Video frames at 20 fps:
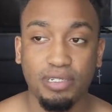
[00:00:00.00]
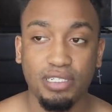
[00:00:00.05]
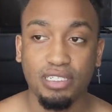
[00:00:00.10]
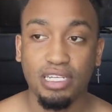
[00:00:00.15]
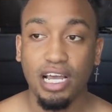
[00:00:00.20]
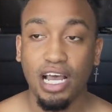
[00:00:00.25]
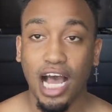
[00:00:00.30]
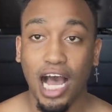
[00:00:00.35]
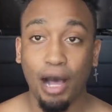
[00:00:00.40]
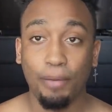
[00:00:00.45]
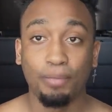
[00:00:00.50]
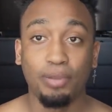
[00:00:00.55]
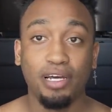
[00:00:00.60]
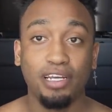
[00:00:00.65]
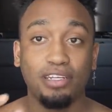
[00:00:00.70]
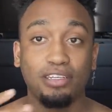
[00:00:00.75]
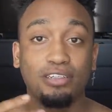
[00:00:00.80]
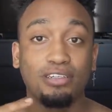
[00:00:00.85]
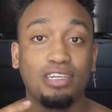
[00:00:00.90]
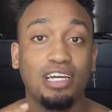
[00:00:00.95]
Just, I'm
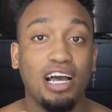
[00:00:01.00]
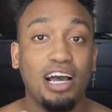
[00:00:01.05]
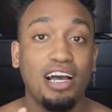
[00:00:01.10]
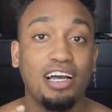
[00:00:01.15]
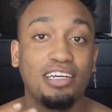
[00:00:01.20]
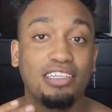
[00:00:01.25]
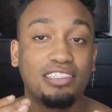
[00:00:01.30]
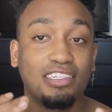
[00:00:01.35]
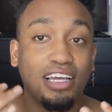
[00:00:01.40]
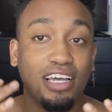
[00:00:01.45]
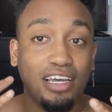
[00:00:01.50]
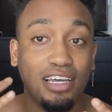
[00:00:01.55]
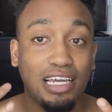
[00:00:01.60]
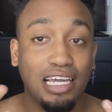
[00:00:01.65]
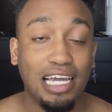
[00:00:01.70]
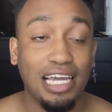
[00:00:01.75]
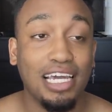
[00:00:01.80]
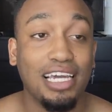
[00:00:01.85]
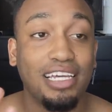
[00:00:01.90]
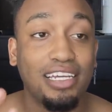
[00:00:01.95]
letting you guys
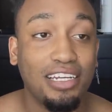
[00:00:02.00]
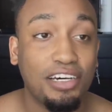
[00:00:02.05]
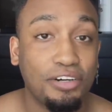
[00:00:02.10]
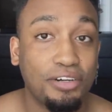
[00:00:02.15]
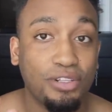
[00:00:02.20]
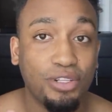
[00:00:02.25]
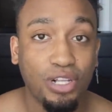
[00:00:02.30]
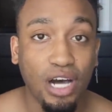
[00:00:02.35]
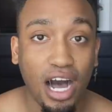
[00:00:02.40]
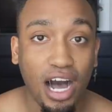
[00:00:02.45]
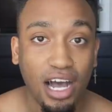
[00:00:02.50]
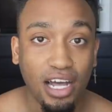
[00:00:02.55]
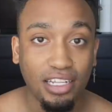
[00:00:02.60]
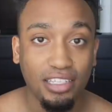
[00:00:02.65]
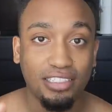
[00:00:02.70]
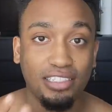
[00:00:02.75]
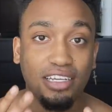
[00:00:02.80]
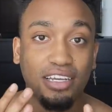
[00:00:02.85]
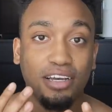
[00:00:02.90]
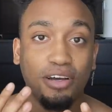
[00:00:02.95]
in a
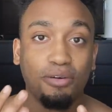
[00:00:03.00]
lot